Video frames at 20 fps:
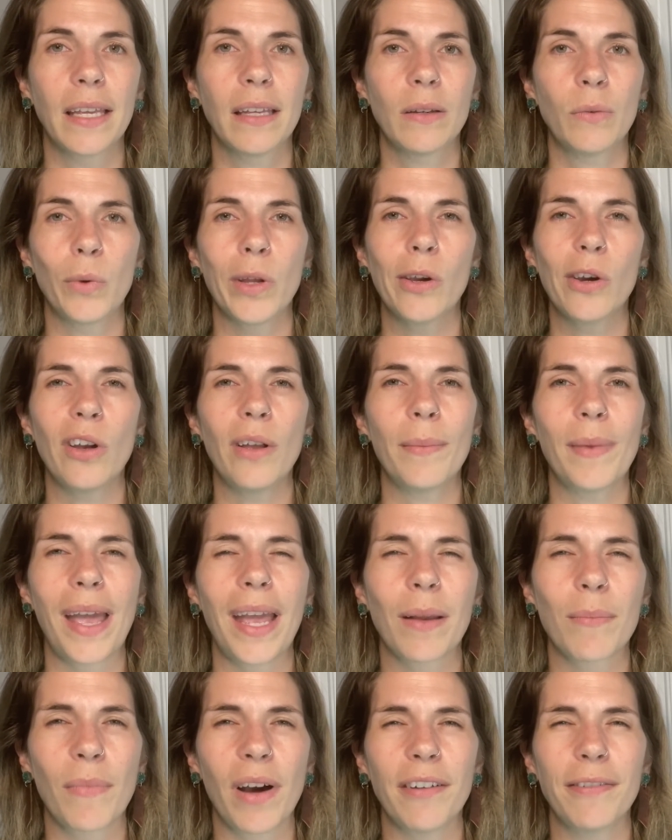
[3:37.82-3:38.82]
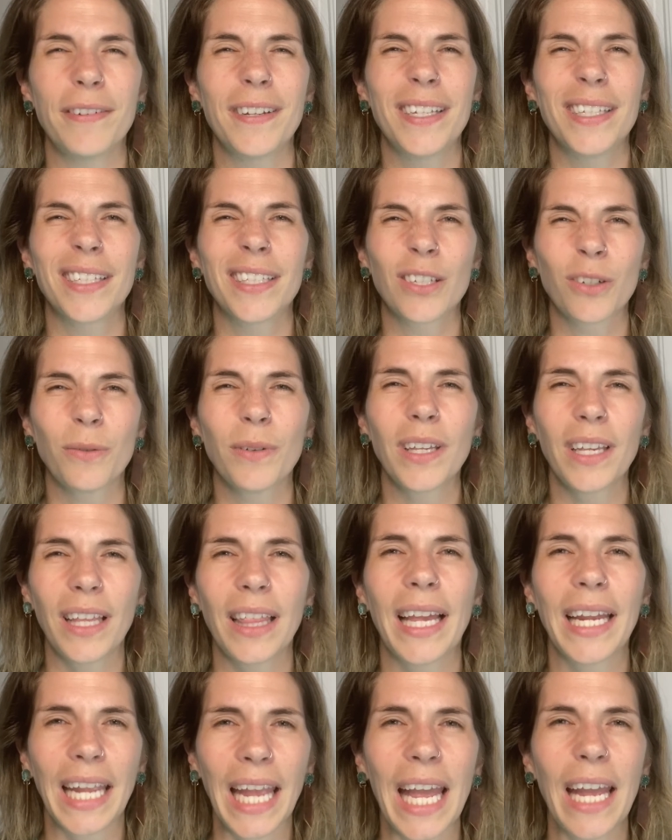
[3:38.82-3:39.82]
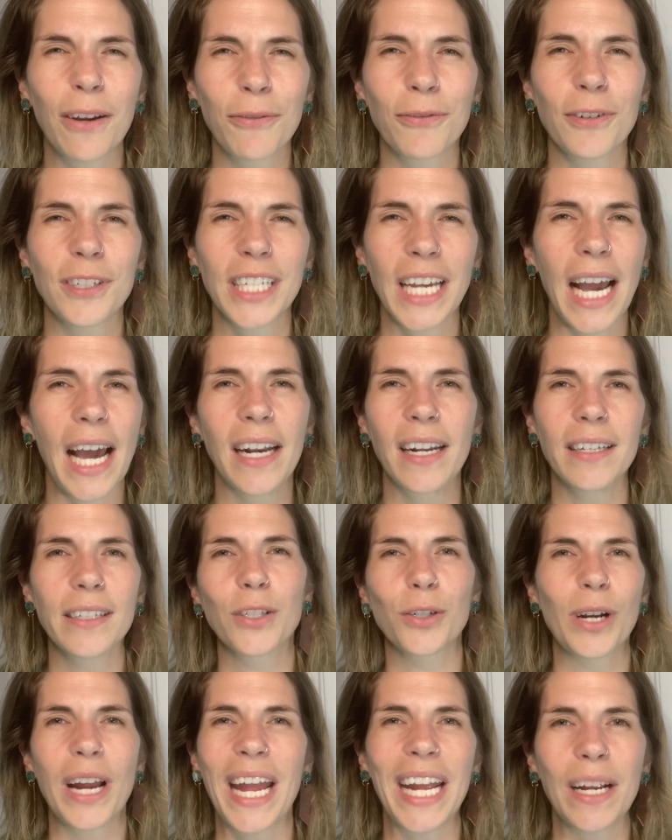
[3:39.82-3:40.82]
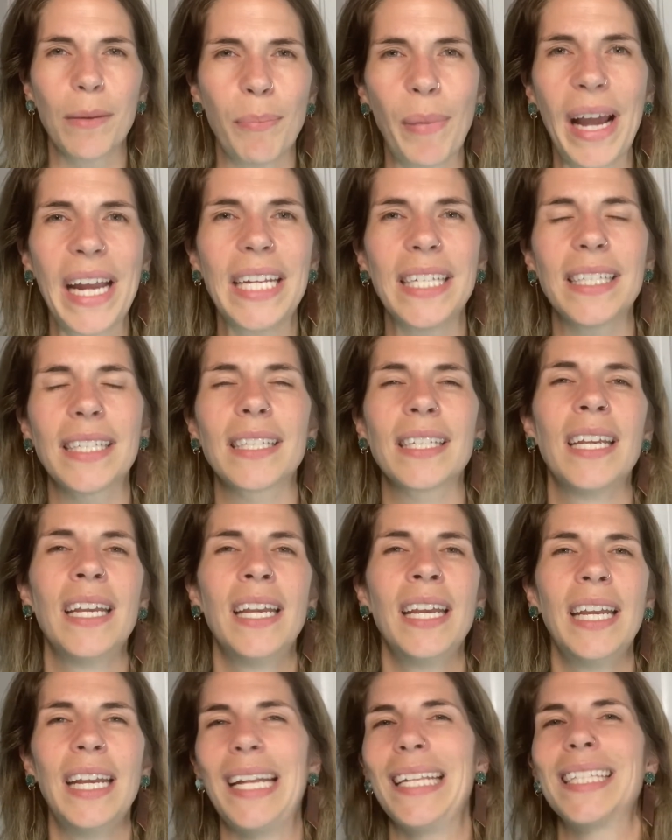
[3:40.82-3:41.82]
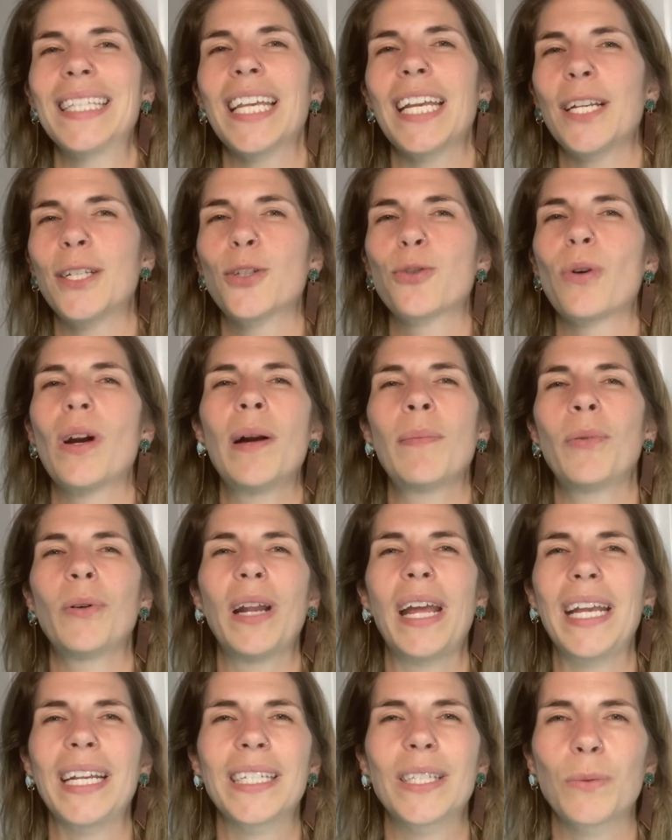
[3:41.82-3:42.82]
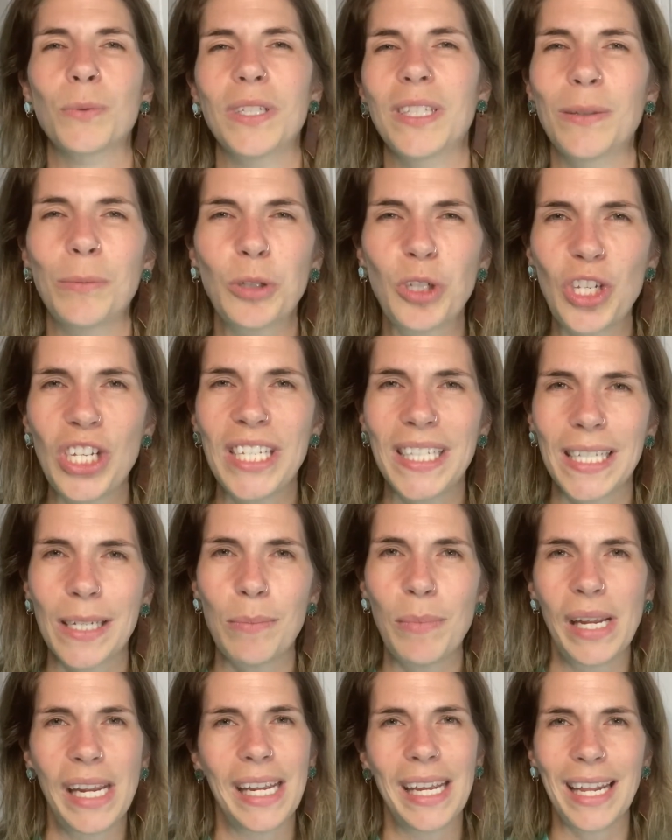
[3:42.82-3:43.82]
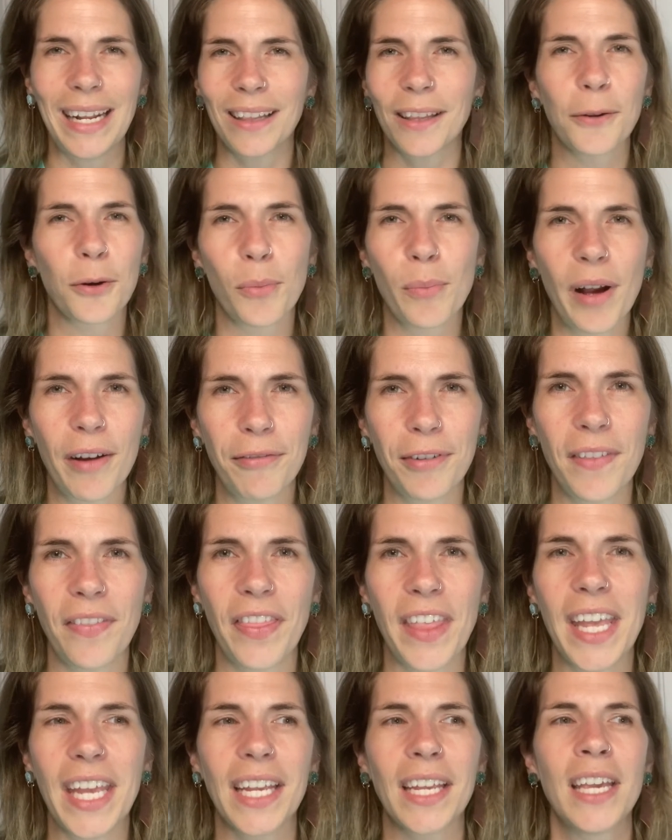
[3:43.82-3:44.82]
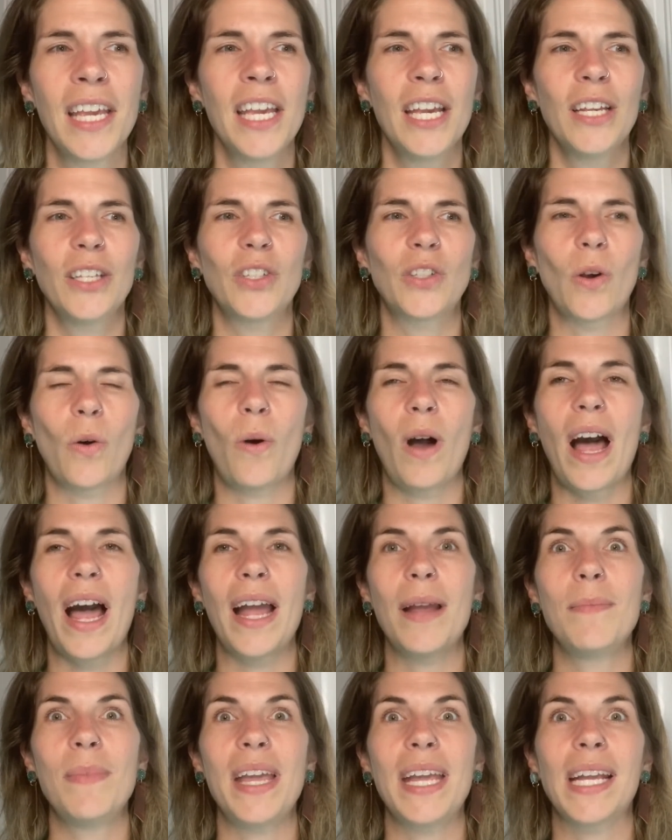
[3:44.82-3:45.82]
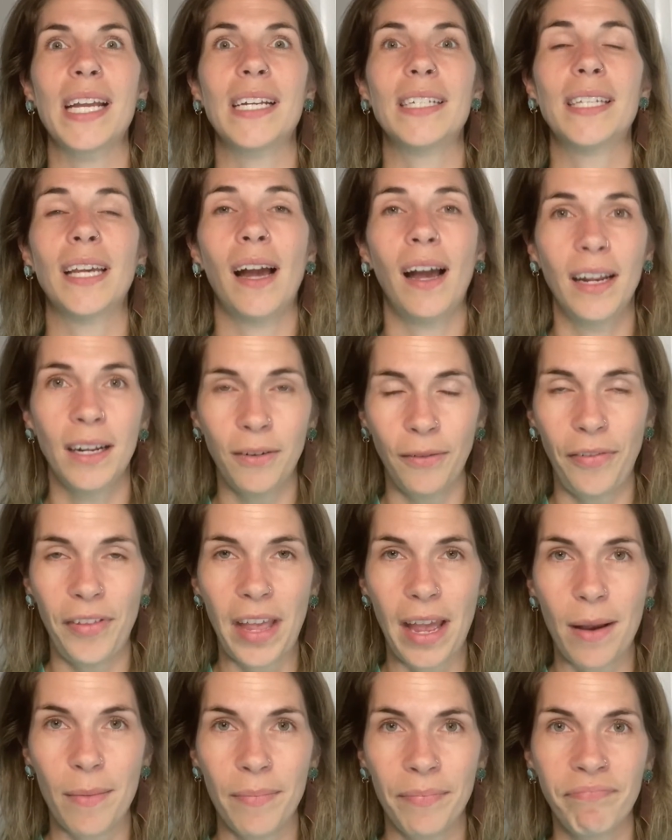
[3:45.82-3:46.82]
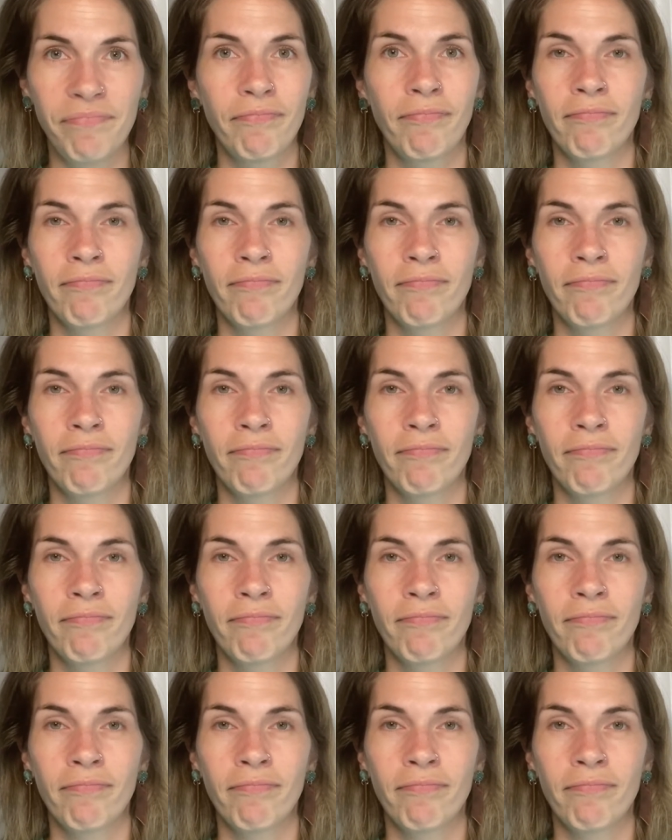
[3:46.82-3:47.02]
we call them egg muffins. They're really like egg frittatas or egg bites. It's like scrambled eggs with some cheese and meat in a little muffin thing. So I make a ton of them